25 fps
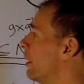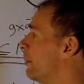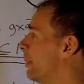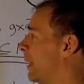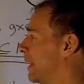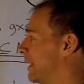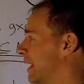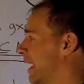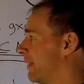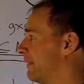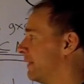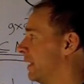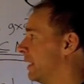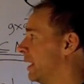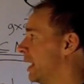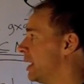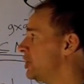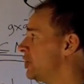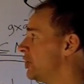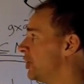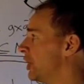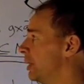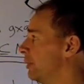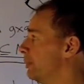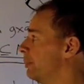By
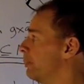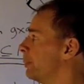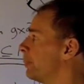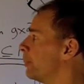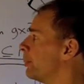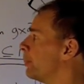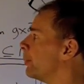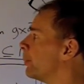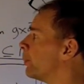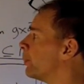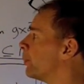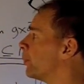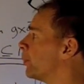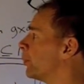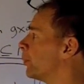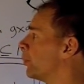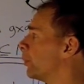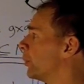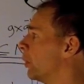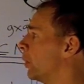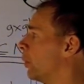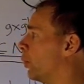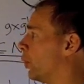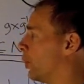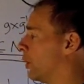definition,
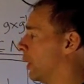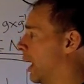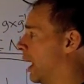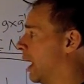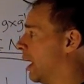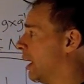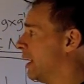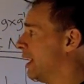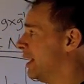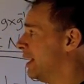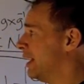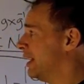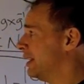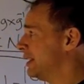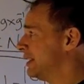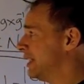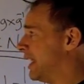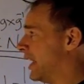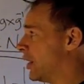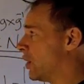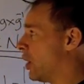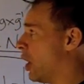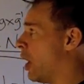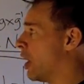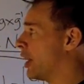we're going to
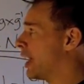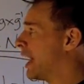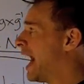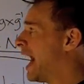take all